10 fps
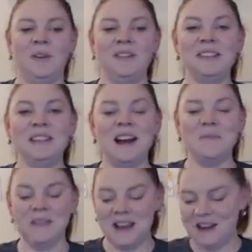going to
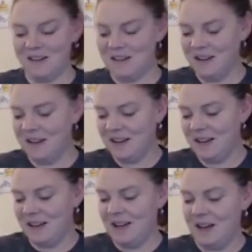stop there.
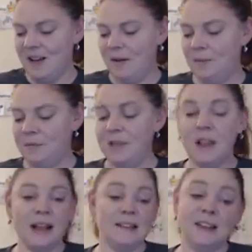
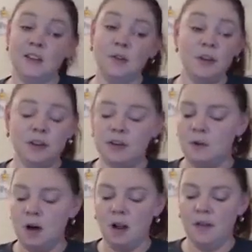Like I said, you could
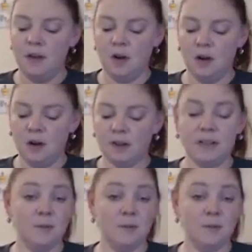do all the cards.